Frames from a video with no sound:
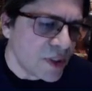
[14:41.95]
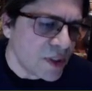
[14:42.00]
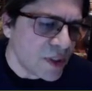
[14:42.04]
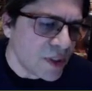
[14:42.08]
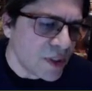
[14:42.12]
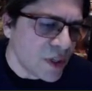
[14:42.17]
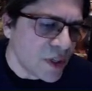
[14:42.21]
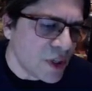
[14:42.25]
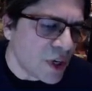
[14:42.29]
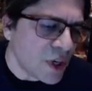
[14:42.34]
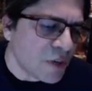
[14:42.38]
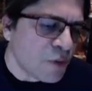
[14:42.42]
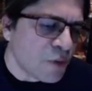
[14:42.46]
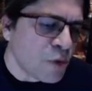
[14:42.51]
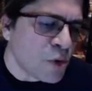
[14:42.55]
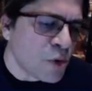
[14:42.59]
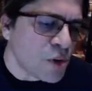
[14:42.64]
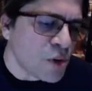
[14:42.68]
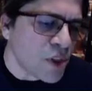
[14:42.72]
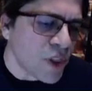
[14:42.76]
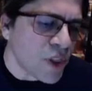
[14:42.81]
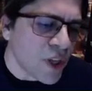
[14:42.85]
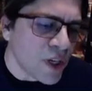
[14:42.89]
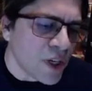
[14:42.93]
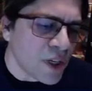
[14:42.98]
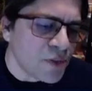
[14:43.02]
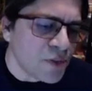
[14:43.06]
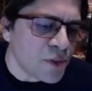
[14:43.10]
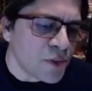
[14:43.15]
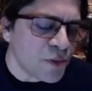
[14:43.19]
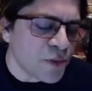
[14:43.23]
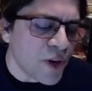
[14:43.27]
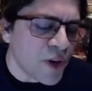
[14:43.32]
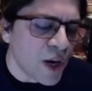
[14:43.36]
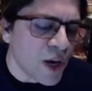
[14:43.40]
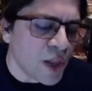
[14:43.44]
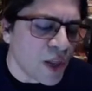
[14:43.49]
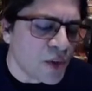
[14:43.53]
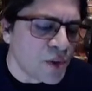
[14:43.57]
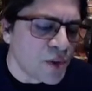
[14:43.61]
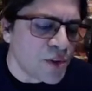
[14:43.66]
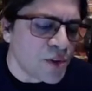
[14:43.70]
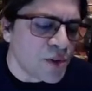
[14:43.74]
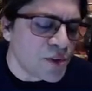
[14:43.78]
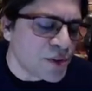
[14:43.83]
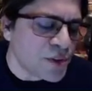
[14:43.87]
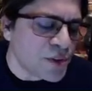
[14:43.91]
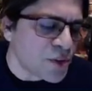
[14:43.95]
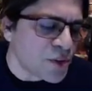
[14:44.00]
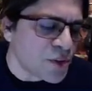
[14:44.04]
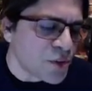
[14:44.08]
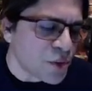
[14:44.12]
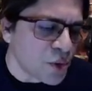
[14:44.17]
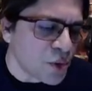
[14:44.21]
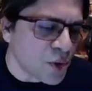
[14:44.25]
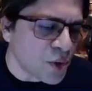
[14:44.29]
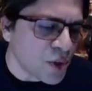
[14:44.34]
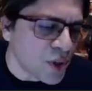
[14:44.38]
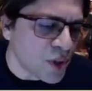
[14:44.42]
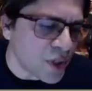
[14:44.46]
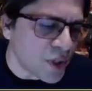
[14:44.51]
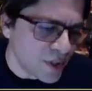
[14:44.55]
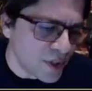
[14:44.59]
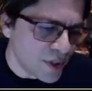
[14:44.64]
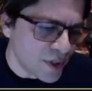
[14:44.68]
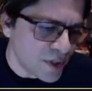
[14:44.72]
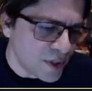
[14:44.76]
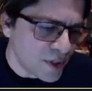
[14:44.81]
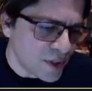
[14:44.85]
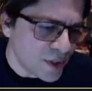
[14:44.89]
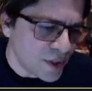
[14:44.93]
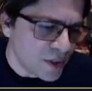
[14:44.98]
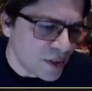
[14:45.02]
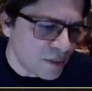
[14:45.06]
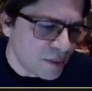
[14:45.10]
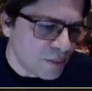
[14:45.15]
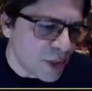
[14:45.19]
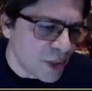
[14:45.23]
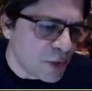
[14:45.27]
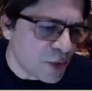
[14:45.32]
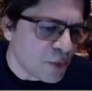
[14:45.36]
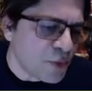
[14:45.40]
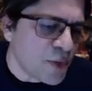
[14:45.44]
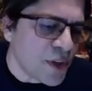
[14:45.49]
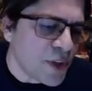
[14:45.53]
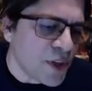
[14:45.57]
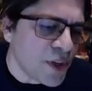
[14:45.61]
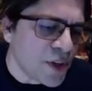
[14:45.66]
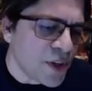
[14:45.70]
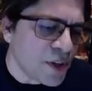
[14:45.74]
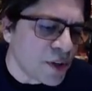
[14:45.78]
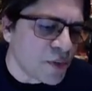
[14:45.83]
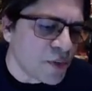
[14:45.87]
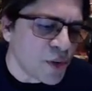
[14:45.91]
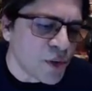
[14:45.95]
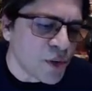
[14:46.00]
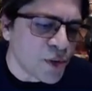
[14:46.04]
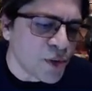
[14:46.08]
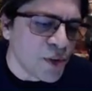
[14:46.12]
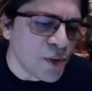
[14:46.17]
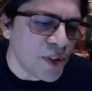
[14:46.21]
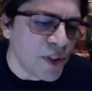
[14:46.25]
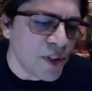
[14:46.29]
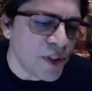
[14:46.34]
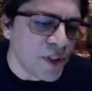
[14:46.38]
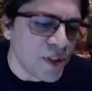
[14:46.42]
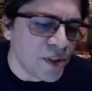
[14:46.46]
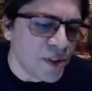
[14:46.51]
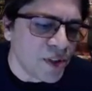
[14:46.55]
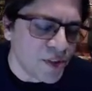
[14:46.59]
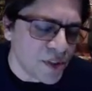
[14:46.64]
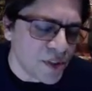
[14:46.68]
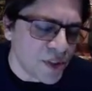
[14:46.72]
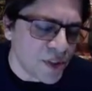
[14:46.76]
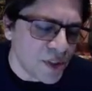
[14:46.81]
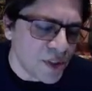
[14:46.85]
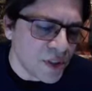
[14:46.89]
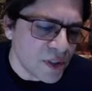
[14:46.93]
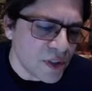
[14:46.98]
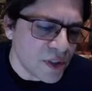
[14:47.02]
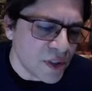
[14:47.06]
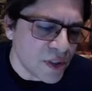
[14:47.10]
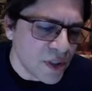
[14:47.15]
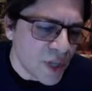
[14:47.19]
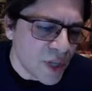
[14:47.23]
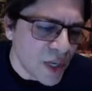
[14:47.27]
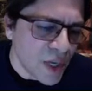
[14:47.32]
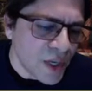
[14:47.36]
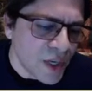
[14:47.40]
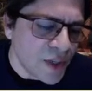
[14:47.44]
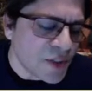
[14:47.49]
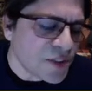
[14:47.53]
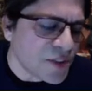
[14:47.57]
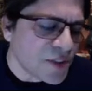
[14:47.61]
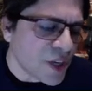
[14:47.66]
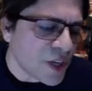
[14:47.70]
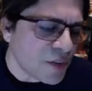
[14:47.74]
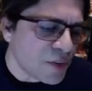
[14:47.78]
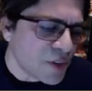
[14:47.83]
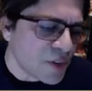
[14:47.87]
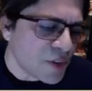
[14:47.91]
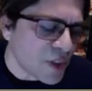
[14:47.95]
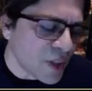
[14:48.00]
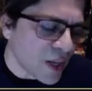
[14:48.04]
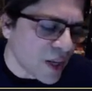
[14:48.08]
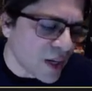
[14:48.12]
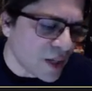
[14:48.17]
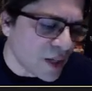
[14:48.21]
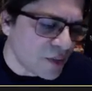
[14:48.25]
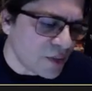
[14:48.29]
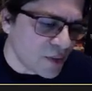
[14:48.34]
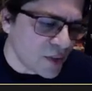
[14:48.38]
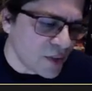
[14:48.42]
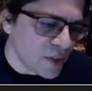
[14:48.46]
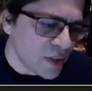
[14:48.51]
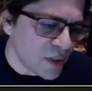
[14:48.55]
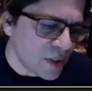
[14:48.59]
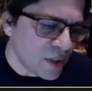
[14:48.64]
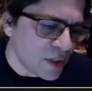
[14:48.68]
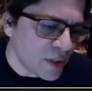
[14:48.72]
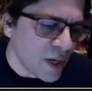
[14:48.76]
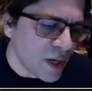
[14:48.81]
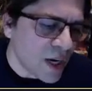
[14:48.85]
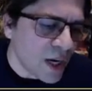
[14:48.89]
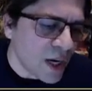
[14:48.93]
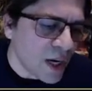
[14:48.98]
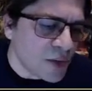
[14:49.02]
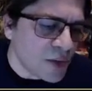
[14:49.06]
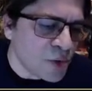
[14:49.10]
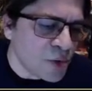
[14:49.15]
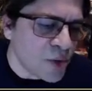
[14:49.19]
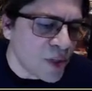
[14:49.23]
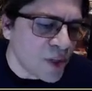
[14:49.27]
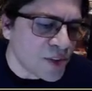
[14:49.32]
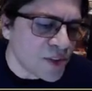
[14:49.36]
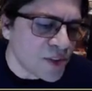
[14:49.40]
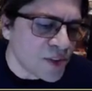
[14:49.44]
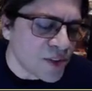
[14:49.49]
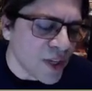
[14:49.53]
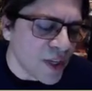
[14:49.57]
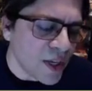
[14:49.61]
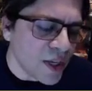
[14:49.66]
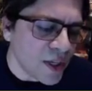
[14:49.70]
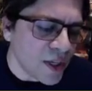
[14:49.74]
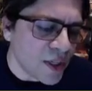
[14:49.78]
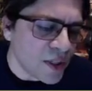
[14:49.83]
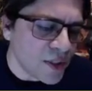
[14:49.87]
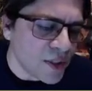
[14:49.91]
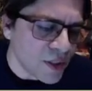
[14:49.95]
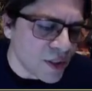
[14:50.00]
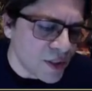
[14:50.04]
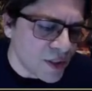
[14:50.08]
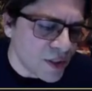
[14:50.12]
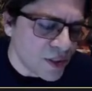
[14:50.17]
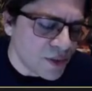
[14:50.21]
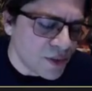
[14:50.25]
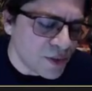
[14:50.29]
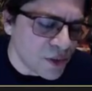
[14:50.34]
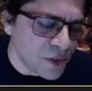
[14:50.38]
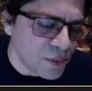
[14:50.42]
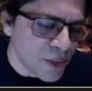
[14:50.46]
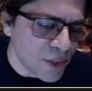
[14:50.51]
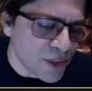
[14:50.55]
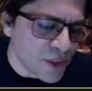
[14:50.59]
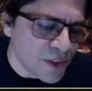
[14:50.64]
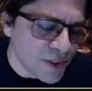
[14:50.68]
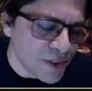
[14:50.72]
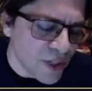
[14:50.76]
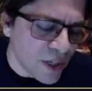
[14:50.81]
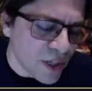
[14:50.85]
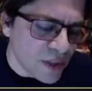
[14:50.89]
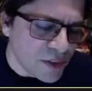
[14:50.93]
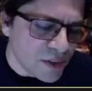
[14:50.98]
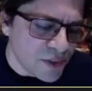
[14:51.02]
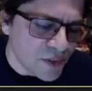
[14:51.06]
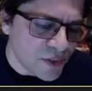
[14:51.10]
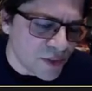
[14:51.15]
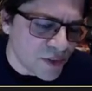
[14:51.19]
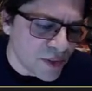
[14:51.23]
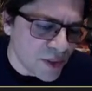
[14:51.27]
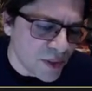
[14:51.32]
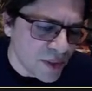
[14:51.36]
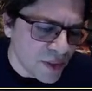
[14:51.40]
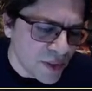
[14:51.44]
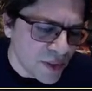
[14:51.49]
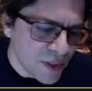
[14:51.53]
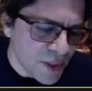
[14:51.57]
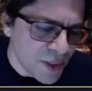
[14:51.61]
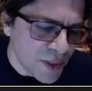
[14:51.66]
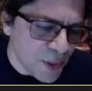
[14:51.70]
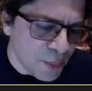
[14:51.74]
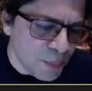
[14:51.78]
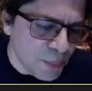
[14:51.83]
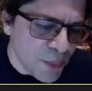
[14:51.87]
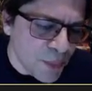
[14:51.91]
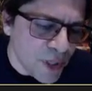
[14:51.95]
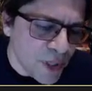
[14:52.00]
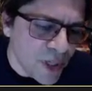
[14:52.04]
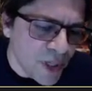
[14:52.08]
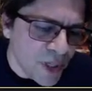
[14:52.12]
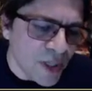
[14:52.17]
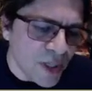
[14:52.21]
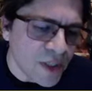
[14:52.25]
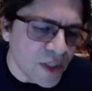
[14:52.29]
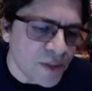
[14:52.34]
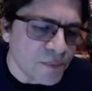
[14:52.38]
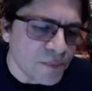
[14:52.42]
In our fourth life, a father is destroyed by the fear of the trees, and in the seventh life, I do not stand for myself in meaning,